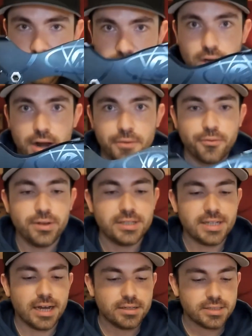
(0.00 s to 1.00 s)
not a
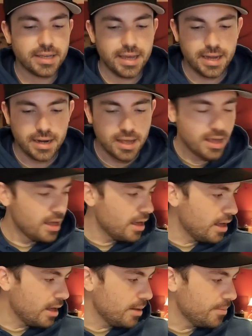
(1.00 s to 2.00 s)
freestyle skate,
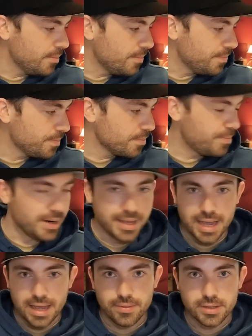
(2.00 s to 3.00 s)
but
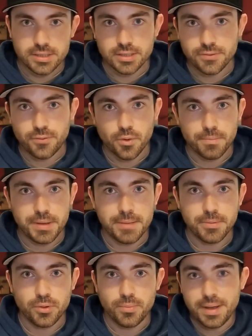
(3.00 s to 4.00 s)
again, this is for people
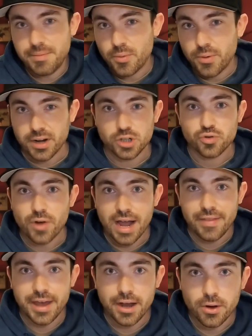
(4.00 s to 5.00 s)
who maybe want to try that
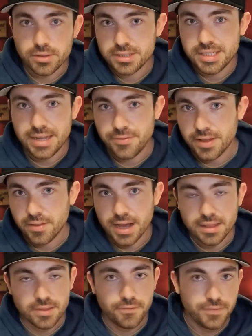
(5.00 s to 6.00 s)
out, see if they like the
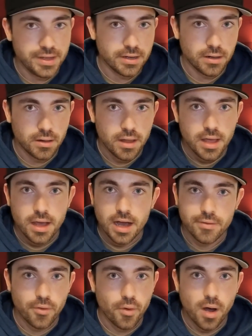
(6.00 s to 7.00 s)
feel of a
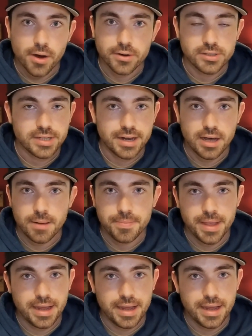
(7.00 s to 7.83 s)
rocker setup, and